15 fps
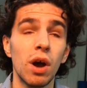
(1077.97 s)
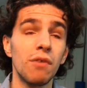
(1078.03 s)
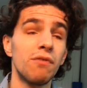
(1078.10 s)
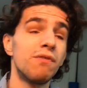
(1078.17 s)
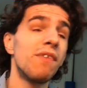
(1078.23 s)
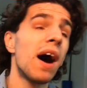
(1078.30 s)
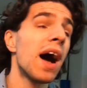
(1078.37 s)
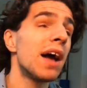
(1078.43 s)
You
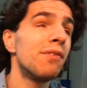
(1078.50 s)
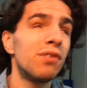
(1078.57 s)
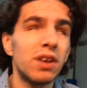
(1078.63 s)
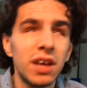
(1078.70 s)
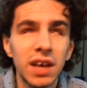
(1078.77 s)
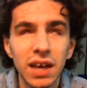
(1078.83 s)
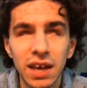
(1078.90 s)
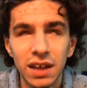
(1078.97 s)
have
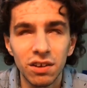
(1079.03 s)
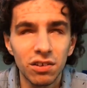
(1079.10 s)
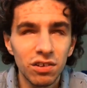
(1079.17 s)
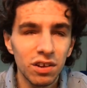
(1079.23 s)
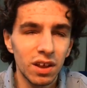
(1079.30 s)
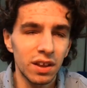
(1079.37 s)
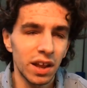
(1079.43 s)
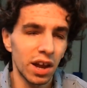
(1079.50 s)
5
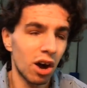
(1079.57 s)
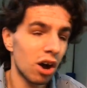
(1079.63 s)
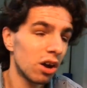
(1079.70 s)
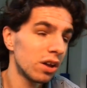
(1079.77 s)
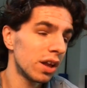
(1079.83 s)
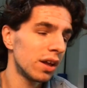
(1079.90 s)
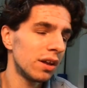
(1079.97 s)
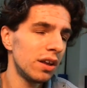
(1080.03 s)
kids and they
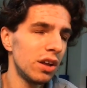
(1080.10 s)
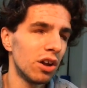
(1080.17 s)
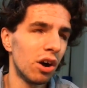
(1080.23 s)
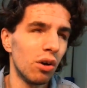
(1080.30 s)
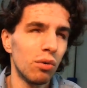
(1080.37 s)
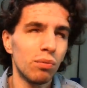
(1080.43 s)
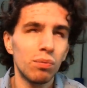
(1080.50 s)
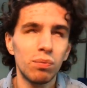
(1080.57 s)
all you
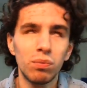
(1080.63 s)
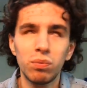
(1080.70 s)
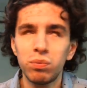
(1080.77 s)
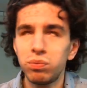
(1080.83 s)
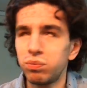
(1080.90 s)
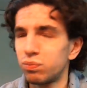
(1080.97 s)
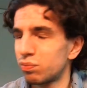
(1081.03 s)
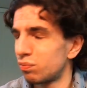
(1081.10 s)
know
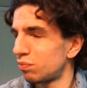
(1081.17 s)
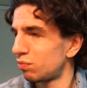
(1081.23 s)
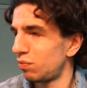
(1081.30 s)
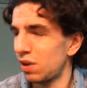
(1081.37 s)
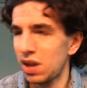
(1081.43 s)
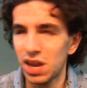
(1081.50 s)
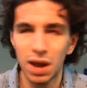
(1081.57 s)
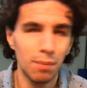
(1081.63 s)

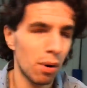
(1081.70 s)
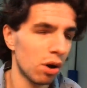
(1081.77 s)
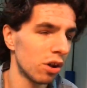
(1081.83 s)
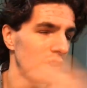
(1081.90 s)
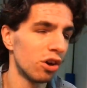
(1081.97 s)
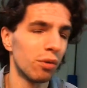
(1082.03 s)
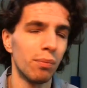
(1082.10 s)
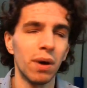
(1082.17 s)
eat up
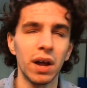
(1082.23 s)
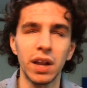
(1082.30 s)
all your